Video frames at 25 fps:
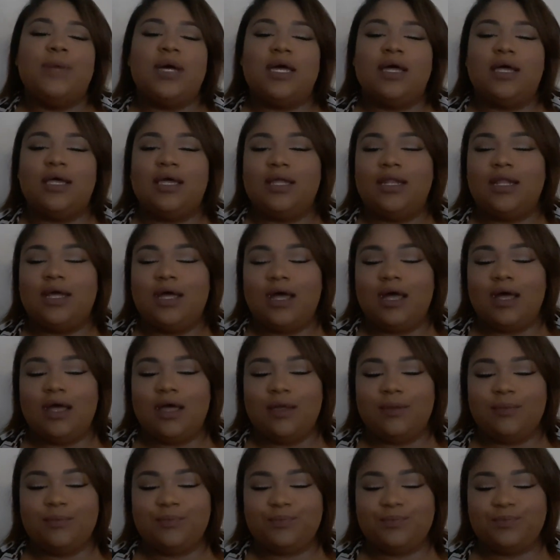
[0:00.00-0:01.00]
But
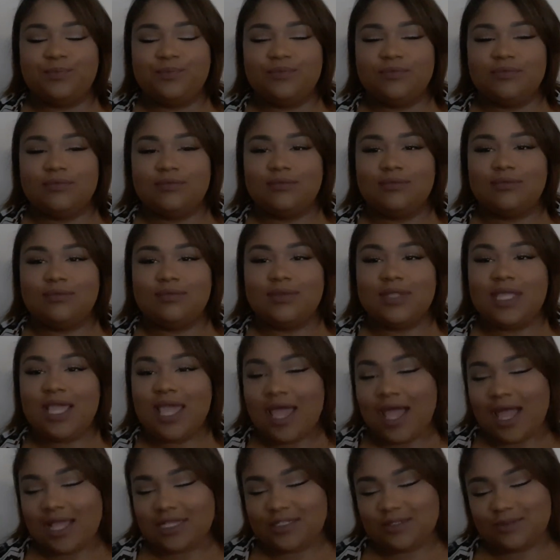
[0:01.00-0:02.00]

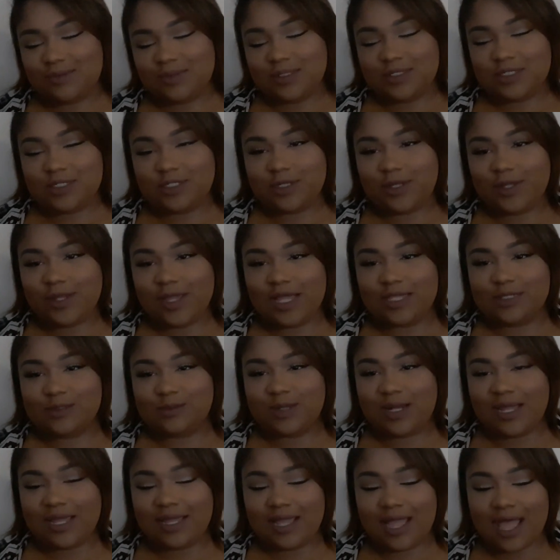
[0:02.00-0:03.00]
yeah, I just wanted to show you
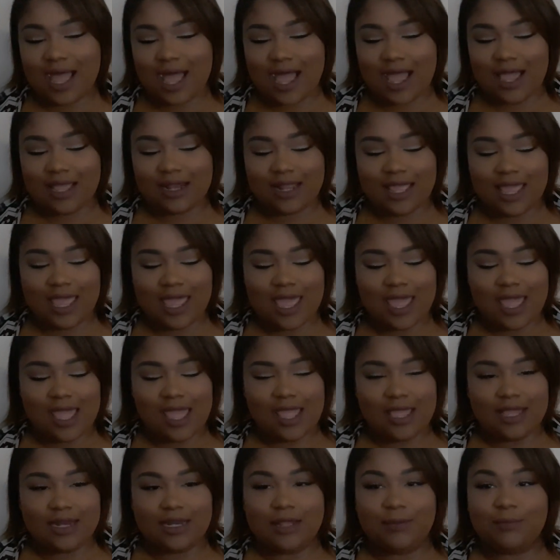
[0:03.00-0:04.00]
guys what I got,
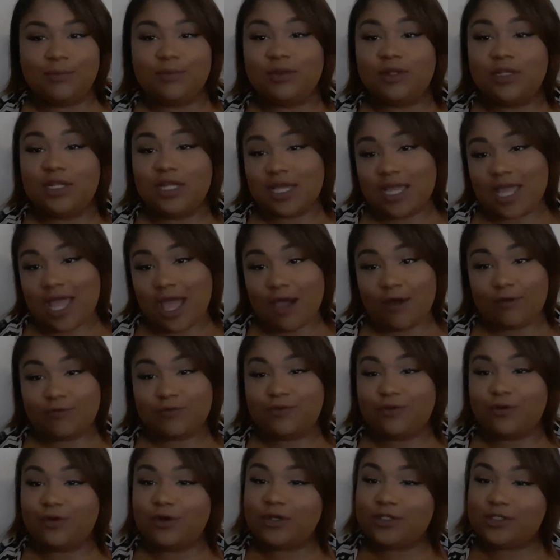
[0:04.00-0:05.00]
and look
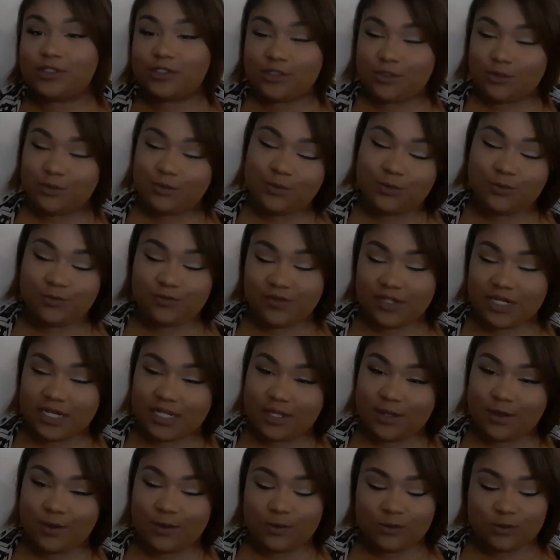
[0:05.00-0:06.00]
out for 2
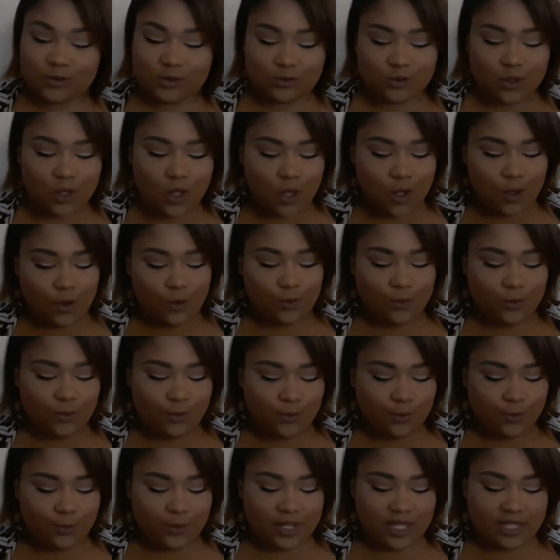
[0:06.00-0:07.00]
videos
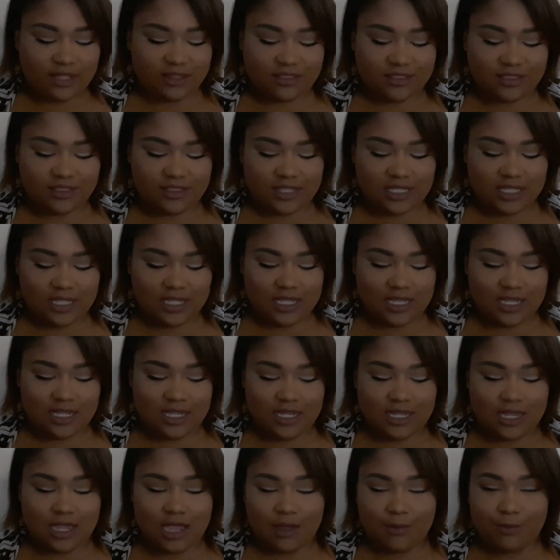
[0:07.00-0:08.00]
with
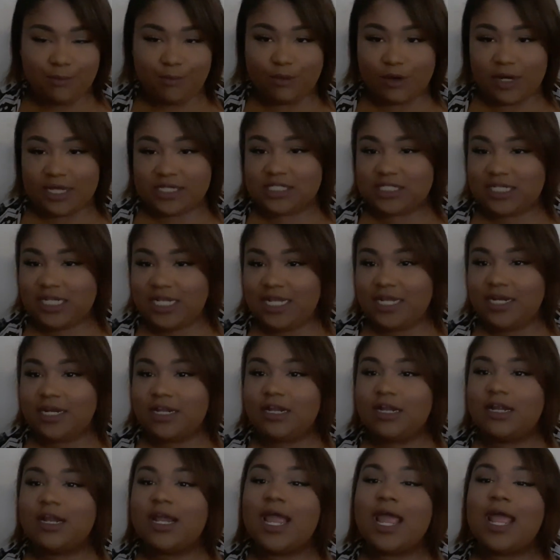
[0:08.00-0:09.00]
the brush
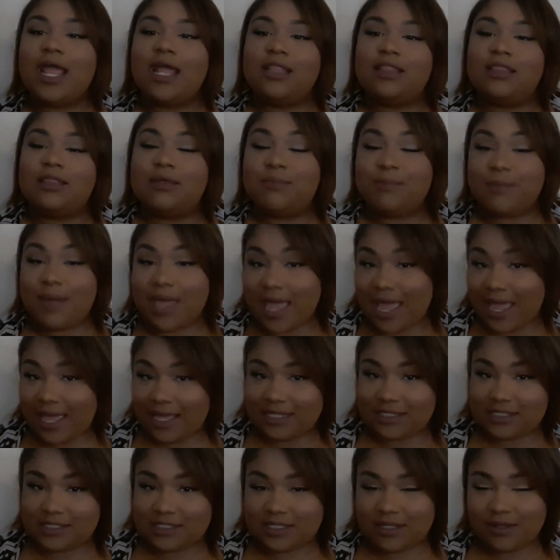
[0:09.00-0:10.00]
cleaner and the
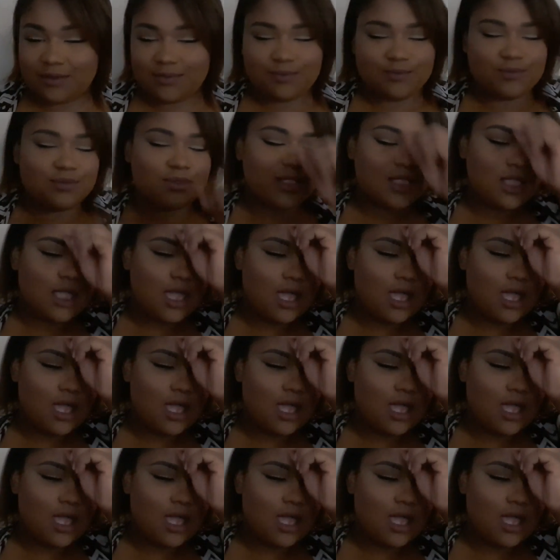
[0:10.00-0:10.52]
mask.